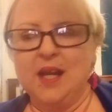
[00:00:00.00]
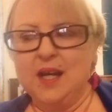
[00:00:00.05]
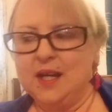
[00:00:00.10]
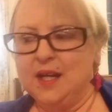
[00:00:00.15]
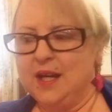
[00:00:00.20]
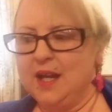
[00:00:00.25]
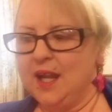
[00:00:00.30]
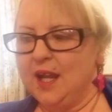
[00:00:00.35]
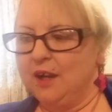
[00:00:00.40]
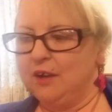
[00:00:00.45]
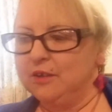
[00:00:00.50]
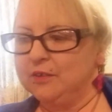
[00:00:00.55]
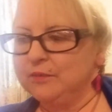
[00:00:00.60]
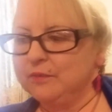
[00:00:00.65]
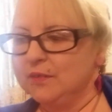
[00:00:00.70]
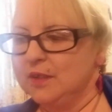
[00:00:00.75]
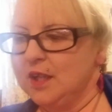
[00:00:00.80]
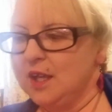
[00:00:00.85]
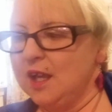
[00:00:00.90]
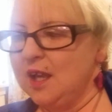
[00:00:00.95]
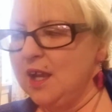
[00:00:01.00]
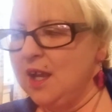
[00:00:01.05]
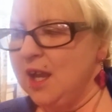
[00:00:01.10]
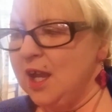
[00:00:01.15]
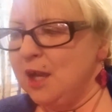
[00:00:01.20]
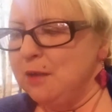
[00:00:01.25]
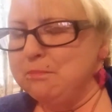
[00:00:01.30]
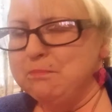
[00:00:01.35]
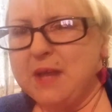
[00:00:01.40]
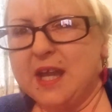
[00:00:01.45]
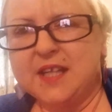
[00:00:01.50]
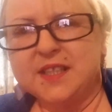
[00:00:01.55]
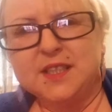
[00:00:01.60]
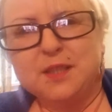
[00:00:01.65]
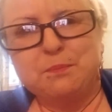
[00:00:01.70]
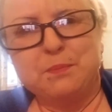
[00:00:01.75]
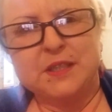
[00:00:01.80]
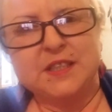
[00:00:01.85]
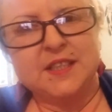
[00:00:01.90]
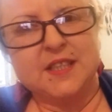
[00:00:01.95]
Now,
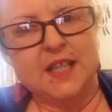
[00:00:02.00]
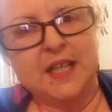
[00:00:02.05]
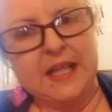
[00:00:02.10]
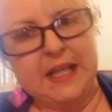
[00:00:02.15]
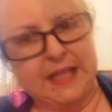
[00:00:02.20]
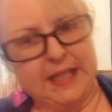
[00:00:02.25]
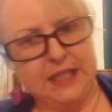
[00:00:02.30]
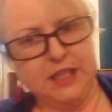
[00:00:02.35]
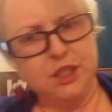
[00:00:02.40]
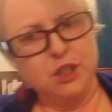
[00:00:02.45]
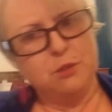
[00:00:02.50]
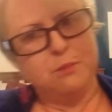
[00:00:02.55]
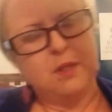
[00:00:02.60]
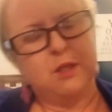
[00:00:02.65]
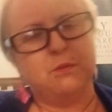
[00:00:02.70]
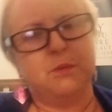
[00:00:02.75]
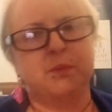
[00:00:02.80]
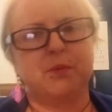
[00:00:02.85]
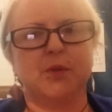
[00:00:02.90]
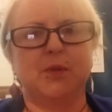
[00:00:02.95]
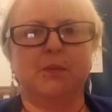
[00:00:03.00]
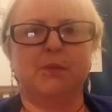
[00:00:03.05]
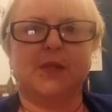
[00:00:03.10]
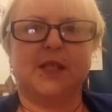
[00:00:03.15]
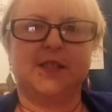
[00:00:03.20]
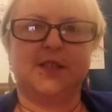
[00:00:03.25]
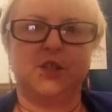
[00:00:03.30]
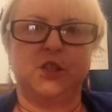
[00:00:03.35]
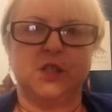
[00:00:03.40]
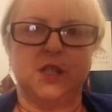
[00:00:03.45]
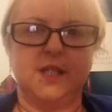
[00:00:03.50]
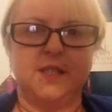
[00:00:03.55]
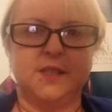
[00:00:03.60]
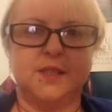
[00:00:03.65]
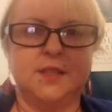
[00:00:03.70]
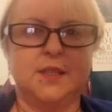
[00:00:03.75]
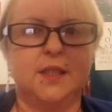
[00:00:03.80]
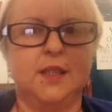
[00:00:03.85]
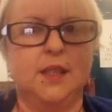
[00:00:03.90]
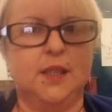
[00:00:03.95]
Mandy Patinkin, you may remember him as
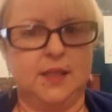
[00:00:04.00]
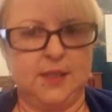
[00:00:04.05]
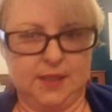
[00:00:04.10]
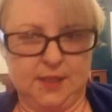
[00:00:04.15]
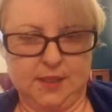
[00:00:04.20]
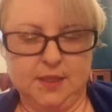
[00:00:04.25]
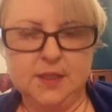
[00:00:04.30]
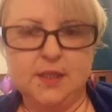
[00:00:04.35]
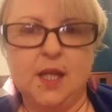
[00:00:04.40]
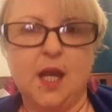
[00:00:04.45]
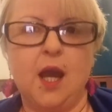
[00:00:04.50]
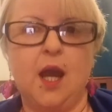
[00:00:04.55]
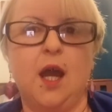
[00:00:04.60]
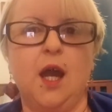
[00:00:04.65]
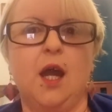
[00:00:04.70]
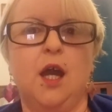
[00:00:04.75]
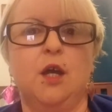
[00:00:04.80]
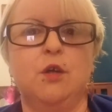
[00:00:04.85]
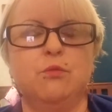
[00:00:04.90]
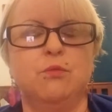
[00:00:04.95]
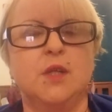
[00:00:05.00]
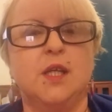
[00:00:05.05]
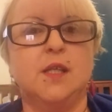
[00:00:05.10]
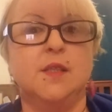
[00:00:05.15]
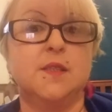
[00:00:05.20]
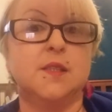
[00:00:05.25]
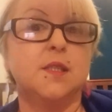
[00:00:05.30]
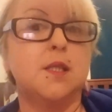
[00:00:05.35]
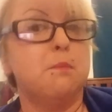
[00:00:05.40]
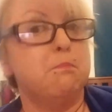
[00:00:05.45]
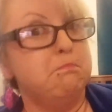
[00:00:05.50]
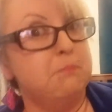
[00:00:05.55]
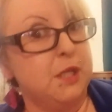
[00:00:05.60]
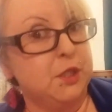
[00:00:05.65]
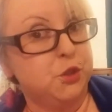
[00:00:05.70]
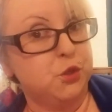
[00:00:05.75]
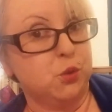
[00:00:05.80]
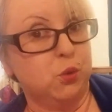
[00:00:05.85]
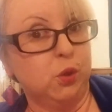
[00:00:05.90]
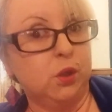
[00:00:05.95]
Jason Gideon, Reid's
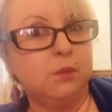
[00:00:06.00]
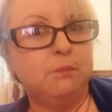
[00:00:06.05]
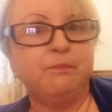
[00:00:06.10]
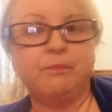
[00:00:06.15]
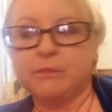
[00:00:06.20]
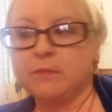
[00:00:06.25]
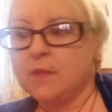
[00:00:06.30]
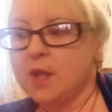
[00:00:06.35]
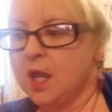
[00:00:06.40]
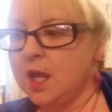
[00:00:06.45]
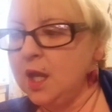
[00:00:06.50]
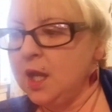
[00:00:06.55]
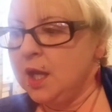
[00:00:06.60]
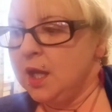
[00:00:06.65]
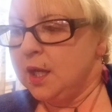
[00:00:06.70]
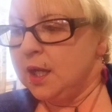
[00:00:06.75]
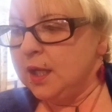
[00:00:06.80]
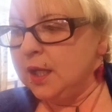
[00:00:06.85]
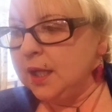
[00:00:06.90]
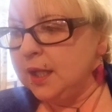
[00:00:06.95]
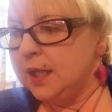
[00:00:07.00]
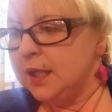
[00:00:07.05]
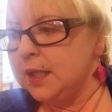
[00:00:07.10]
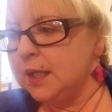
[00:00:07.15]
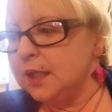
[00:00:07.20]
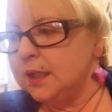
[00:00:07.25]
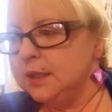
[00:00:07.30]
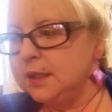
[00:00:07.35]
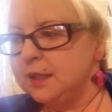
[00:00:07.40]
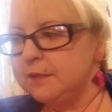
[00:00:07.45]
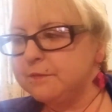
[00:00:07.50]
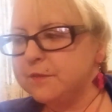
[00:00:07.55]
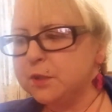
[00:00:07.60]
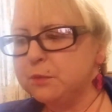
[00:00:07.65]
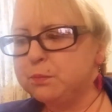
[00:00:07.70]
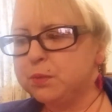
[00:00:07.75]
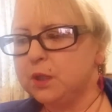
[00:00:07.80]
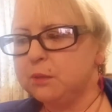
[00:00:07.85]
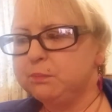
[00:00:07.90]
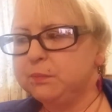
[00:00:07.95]
mentor. He left
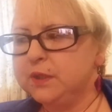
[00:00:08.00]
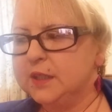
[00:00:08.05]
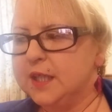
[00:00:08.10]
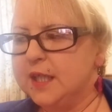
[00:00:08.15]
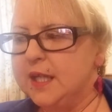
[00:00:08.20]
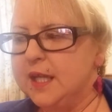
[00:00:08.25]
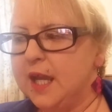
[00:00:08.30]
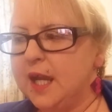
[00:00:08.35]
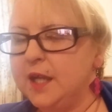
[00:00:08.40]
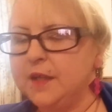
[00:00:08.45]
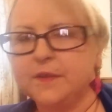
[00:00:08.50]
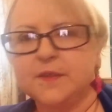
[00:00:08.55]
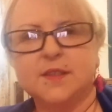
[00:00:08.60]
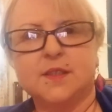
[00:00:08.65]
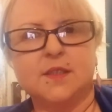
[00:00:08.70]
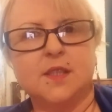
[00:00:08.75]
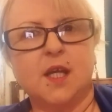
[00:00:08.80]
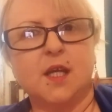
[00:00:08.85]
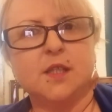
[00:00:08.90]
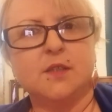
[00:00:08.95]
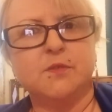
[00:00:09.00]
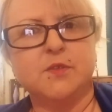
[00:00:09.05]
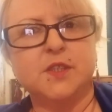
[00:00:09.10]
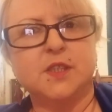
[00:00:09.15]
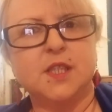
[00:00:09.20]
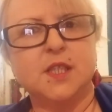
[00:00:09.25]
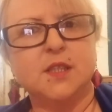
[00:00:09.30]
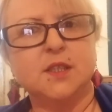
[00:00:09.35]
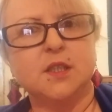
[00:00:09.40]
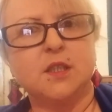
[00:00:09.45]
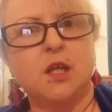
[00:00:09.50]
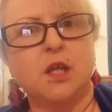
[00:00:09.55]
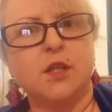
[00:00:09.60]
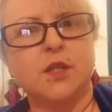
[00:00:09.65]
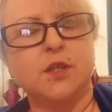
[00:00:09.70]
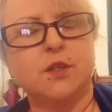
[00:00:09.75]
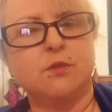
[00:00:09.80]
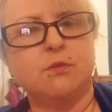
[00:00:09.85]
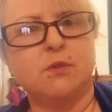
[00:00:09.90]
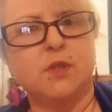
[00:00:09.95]
abruptly at the start of season
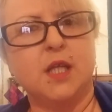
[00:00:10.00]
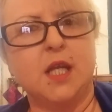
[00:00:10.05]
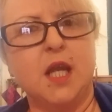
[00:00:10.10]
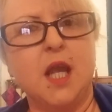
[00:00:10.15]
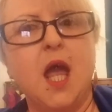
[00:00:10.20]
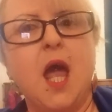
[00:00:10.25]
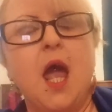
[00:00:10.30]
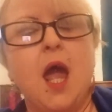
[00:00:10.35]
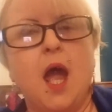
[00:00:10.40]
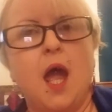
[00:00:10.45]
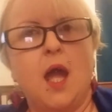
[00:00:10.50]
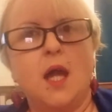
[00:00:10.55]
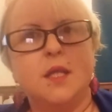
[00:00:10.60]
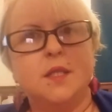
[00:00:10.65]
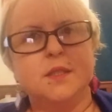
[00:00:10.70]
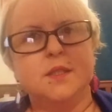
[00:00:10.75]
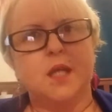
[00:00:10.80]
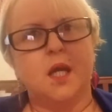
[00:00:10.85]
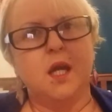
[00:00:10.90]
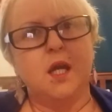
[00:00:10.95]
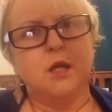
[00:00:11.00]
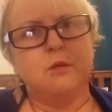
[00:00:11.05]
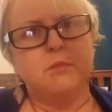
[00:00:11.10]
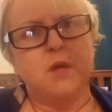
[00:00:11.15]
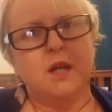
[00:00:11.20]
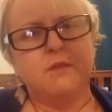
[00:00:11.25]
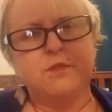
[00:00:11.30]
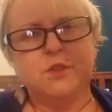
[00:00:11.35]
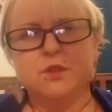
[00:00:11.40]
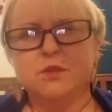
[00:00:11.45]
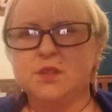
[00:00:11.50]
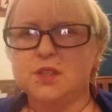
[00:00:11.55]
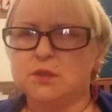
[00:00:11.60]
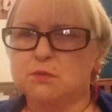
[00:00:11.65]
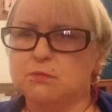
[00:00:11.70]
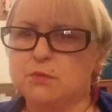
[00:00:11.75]
3, and after doing some